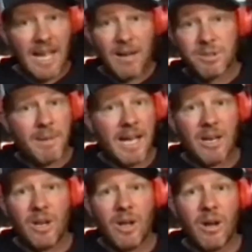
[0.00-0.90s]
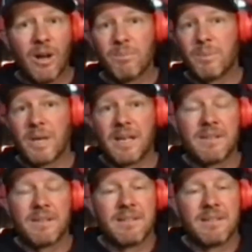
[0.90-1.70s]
helped them out a lot, but